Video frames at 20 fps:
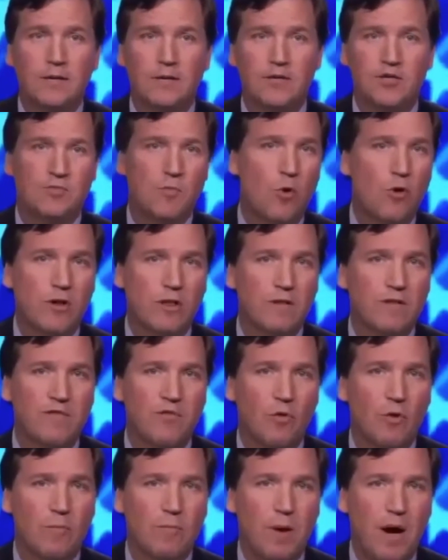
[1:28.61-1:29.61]
This morning, the
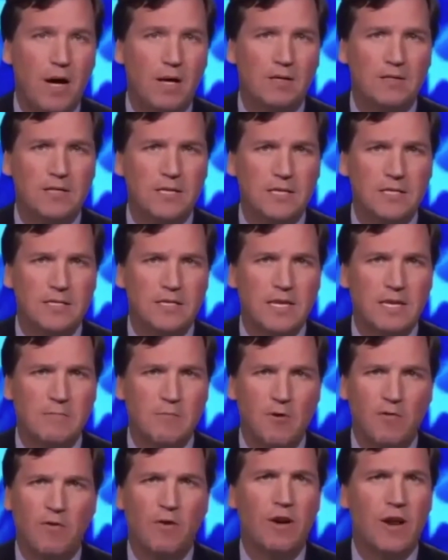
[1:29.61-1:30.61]
foreign policy
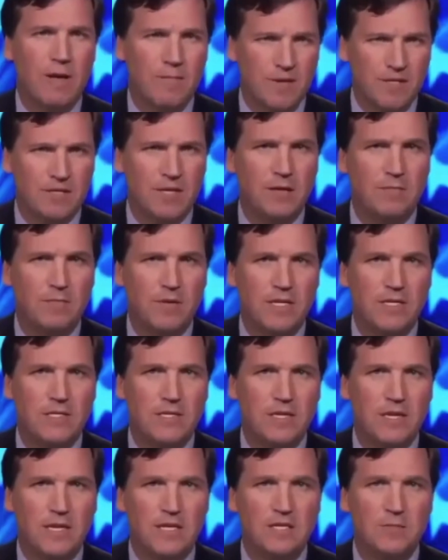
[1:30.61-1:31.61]
team over on
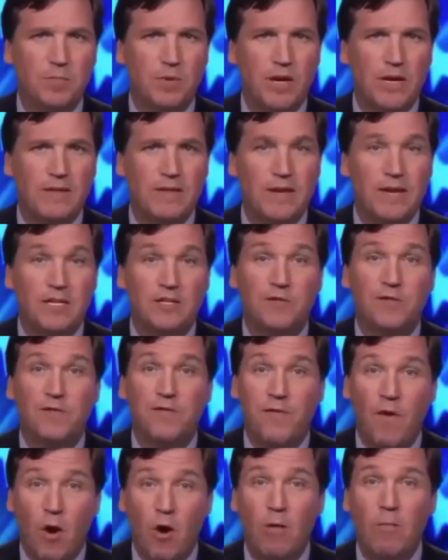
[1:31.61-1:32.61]
MSNBC explained that it's
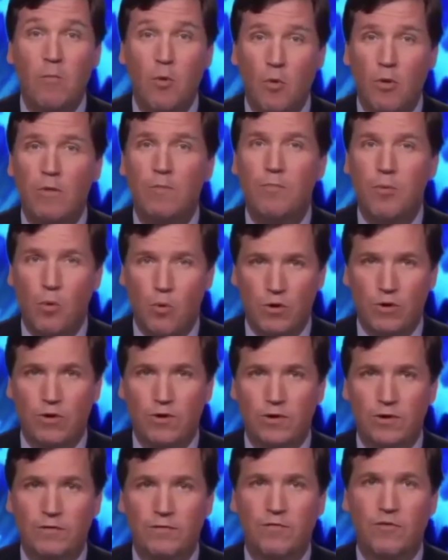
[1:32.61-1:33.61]
far more
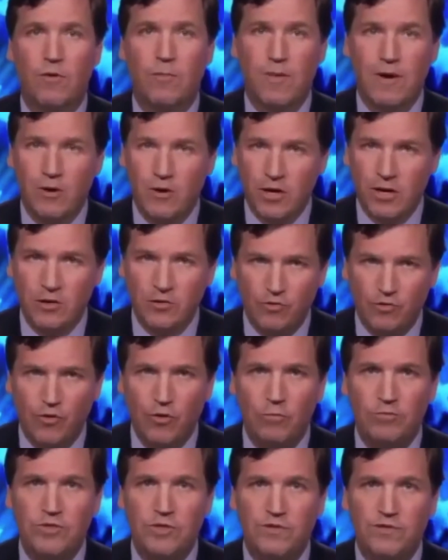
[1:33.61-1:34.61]
important for American
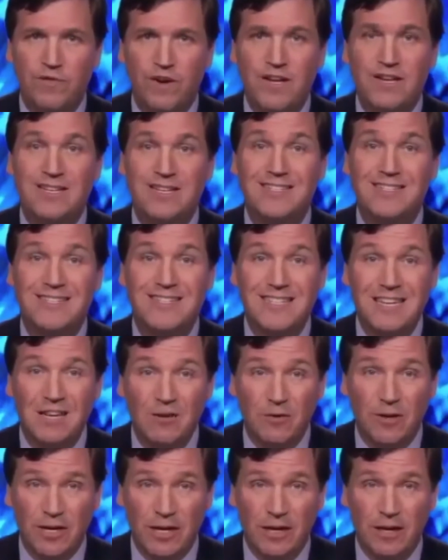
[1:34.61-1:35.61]
troops to fight in
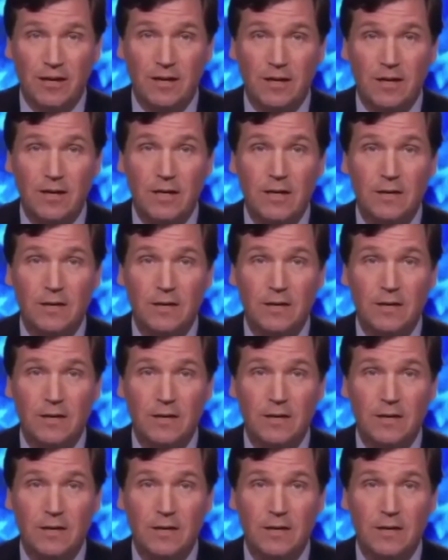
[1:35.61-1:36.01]
Syria